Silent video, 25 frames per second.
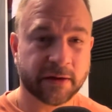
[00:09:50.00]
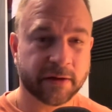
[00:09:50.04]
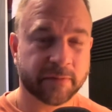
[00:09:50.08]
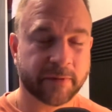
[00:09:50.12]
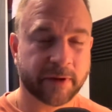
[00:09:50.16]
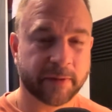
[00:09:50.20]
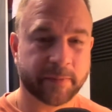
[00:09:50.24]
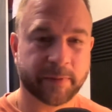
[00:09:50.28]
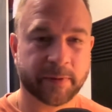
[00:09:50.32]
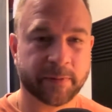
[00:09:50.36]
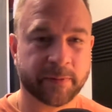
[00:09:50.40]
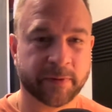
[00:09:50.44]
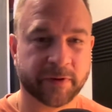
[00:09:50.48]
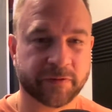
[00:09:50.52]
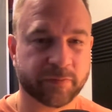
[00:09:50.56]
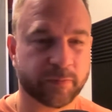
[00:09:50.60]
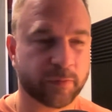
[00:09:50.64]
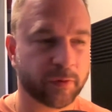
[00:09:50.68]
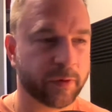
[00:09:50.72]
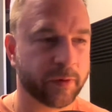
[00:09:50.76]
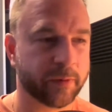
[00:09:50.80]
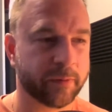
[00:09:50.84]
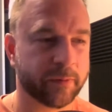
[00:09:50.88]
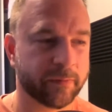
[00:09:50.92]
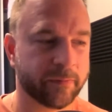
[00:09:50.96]
Might be
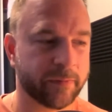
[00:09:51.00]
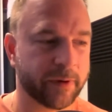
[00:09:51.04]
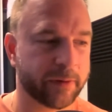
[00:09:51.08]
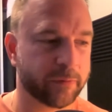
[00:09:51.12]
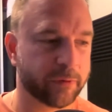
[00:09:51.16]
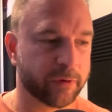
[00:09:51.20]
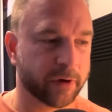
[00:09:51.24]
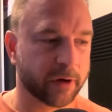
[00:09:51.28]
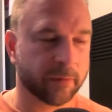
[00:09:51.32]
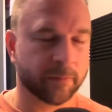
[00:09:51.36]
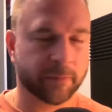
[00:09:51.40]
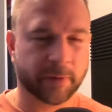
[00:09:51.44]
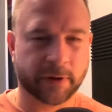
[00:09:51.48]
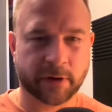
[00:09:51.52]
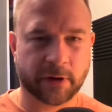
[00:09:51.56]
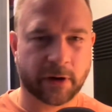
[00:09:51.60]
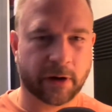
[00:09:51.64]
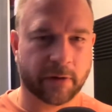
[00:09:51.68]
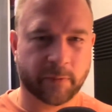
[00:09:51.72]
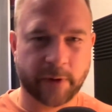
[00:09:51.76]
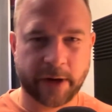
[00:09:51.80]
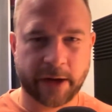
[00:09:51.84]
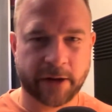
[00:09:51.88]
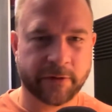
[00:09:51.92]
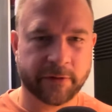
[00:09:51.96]
misremembering, but
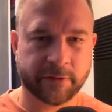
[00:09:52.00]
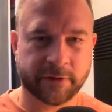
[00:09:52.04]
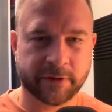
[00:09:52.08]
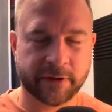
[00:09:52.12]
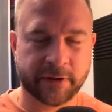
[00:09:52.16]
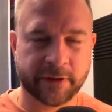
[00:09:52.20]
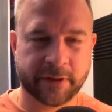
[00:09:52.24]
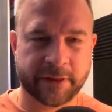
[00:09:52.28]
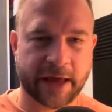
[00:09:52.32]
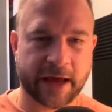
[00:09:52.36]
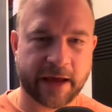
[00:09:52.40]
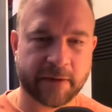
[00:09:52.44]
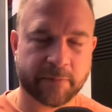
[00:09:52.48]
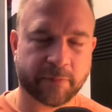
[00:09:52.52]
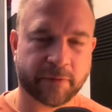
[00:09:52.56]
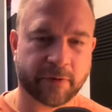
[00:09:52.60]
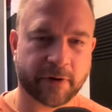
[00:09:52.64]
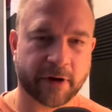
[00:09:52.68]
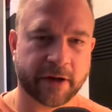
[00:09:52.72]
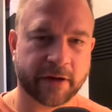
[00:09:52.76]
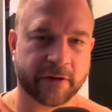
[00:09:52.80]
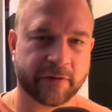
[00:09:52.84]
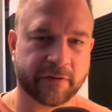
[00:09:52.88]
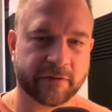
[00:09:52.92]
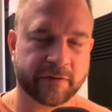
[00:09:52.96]
around that
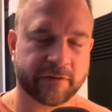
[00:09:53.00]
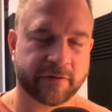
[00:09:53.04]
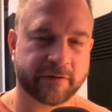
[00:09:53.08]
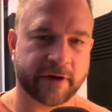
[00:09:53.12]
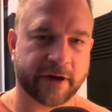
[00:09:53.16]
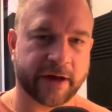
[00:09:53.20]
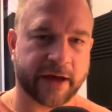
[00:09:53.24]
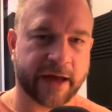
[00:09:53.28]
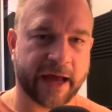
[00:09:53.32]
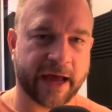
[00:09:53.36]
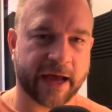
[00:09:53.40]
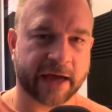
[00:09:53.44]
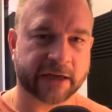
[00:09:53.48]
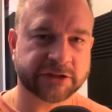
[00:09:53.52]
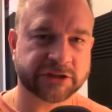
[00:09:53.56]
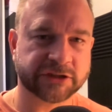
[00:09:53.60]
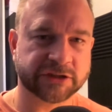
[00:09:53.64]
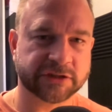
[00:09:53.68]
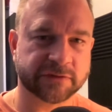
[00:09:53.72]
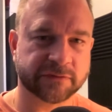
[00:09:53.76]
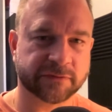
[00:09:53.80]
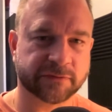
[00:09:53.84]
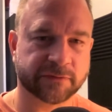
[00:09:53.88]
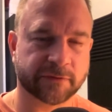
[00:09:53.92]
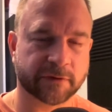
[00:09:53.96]
price
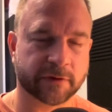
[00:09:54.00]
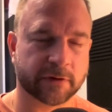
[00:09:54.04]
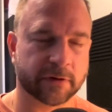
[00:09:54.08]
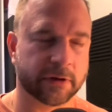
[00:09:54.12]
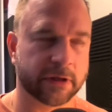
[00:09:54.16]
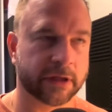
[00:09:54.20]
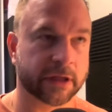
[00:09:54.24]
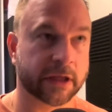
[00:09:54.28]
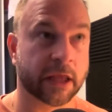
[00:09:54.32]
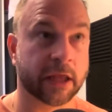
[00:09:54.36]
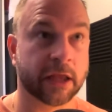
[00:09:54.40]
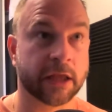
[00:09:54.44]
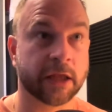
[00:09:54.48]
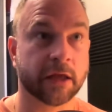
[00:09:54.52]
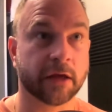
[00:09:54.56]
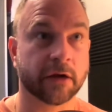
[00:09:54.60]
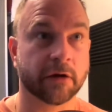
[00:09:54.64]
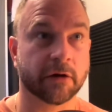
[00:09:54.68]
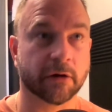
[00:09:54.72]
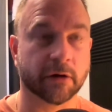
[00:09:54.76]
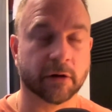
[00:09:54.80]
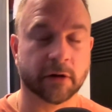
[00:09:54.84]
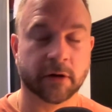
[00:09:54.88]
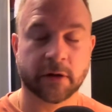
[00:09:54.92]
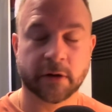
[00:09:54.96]
action for like a
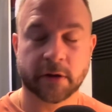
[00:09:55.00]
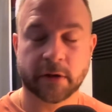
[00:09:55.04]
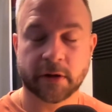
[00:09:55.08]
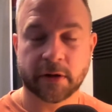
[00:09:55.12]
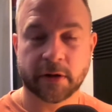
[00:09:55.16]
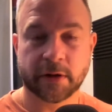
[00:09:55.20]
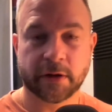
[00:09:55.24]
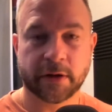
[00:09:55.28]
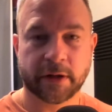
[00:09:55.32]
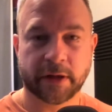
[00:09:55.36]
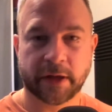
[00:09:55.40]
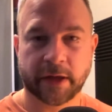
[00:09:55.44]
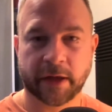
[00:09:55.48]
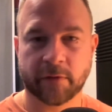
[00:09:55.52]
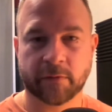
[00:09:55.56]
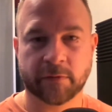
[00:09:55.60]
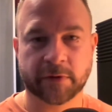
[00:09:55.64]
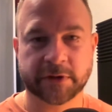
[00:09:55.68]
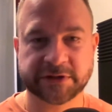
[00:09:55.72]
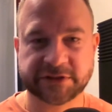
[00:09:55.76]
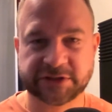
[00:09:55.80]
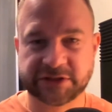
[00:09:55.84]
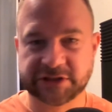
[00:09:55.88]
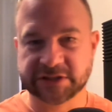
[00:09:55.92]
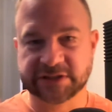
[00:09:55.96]
year. it
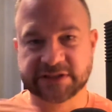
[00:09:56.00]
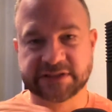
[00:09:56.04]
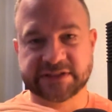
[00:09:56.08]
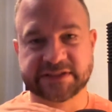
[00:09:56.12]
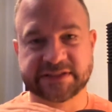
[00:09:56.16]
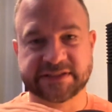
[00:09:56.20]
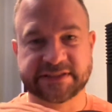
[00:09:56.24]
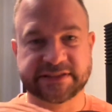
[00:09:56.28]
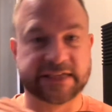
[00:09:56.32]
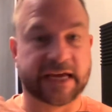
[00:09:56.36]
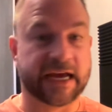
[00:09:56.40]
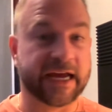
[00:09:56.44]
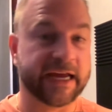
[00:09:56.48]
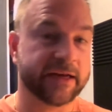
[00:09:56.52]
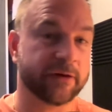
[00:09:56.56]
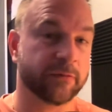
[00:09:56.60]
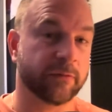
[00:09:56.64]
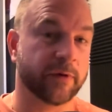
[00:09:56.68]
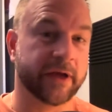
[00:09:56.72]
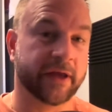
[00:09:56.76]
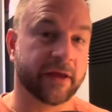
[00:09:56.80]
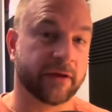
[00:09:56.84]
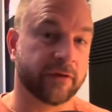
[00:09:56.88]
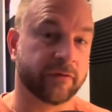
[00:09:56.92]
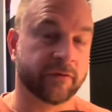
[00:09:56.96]
was just
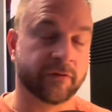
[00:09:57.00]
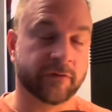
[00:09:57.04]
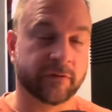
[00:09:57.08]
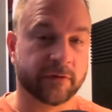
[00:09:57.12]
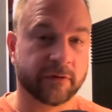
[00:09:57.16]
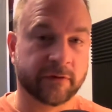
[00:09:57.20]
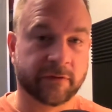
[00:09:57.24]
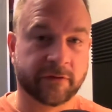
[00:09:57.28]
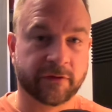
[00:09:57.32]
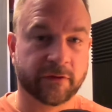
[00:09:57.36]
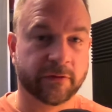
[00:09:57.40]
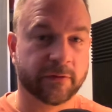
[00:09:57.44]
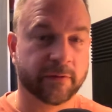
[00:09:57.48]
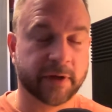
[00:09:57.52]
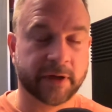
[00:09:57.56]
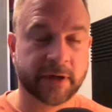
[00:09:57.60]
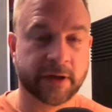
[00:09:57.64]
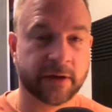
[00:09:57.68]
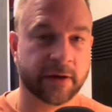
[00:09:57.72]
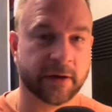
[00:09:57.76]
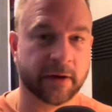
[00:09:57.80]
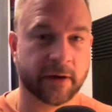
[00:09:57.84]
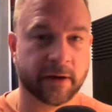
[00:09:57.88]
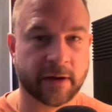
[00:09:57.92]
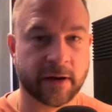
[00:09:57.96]
sideways
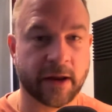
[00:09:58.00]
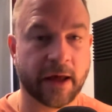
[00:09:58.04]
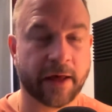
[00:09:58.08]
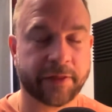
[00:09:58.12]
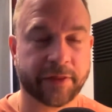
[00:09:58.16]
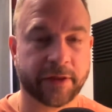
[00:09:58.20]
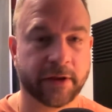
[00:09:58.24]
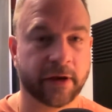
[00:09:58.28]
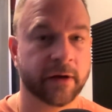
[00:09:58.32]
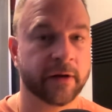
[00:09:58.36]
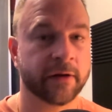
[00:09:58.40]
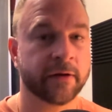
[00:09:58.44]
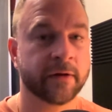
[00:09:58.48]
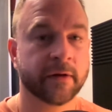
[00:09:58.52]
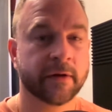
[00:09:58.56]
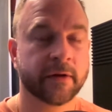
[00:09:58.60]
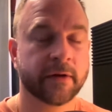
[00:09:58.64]
doing nothing.